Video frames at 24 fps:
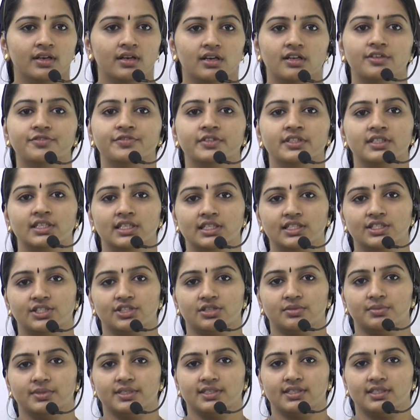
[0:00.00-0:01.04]
A
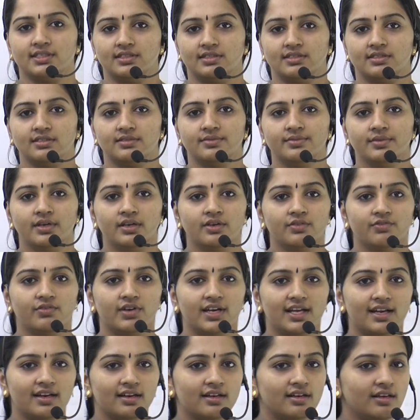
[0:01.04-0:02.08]
furniture business
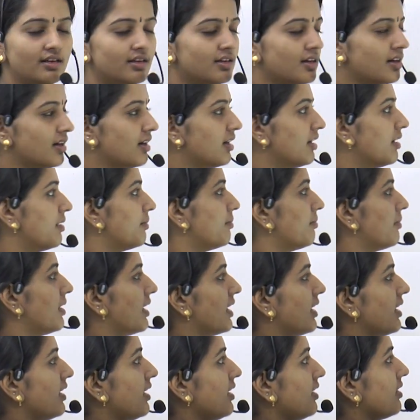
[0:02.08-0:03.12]
wherein
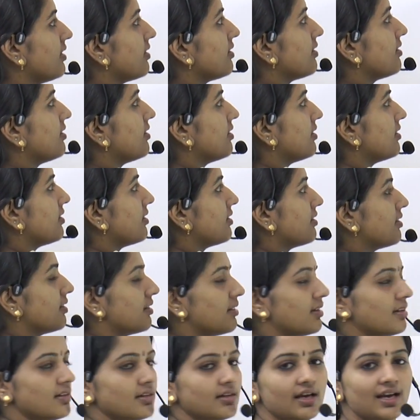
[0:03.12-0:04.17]
my
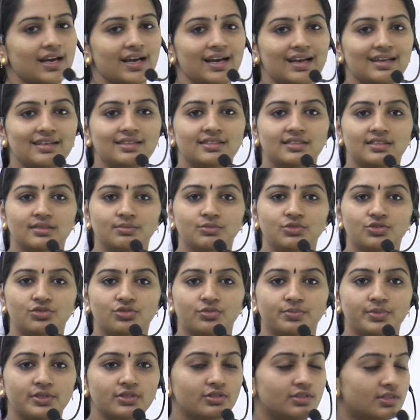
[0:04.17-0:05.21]
items to
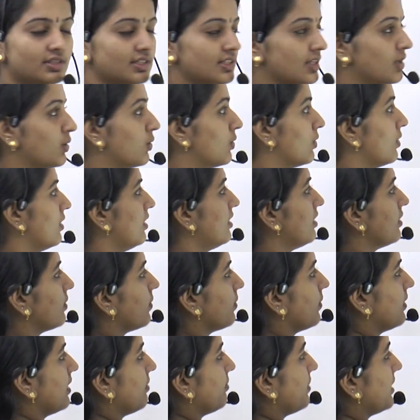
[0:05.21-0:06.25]
be sold
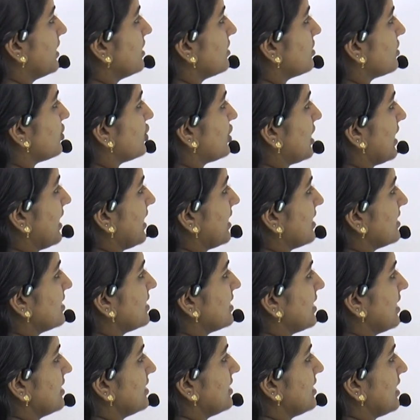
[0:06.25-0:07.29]
will be chairs
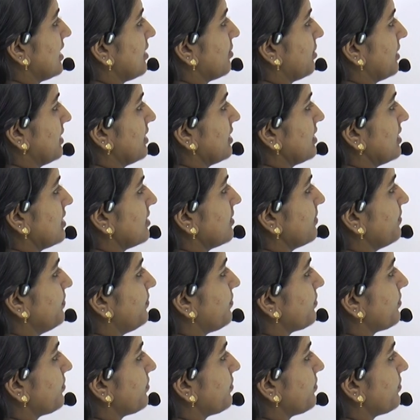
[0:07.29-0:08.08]
and tables.